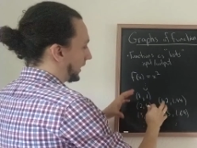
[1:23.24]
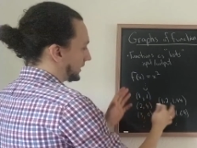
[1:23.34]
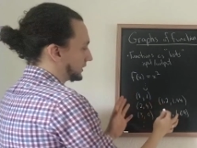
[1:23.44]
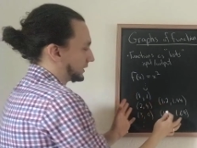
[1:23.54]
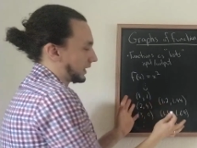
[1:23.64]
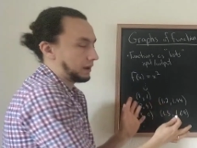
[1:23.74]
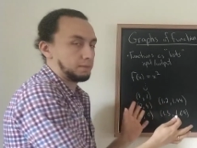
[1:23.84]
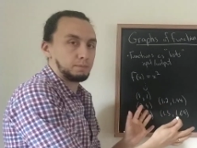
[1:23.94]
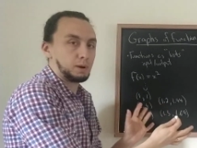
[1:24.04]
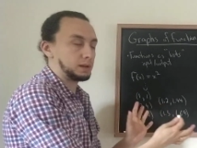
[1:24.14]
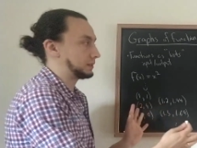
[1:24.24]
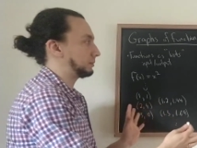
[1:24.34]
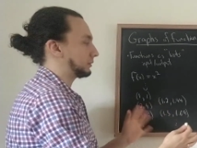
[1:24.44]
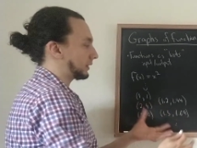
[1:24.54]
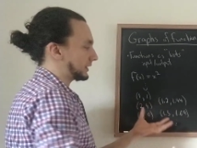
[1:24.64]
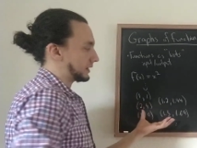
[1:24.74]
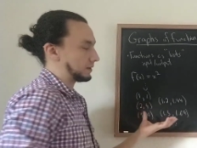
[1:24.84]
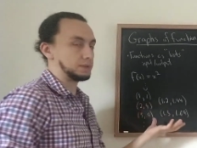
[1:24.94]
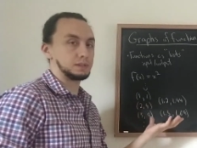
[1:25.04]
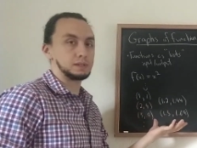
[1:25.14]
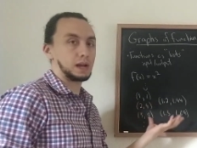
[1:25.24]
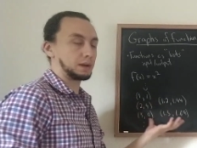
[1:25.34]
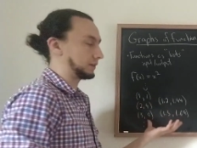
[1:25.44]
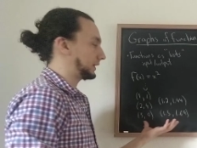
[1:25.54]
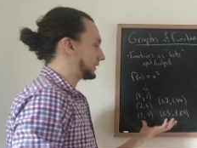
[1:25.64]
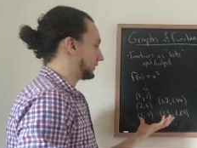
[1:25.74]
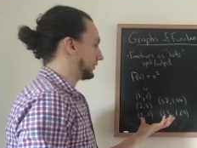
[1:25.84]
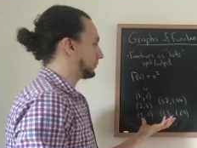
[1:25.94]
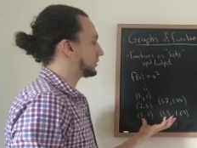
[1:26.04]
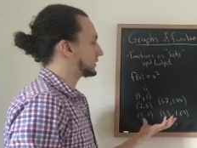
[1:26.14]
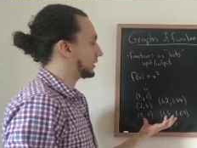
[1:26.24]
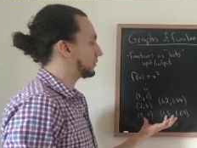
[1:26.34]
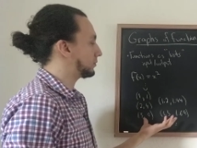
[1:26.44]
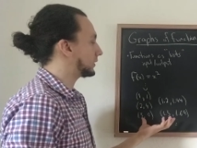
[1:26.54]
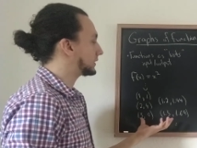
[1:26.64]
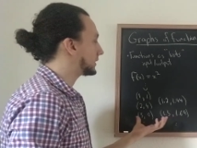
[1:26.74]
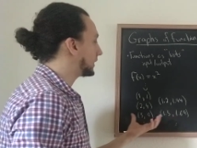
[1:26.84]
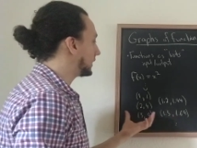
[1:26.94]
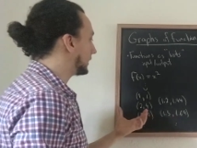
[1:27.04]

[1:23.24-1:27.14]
I just can't possibly write down this entire list of inputs and outputs.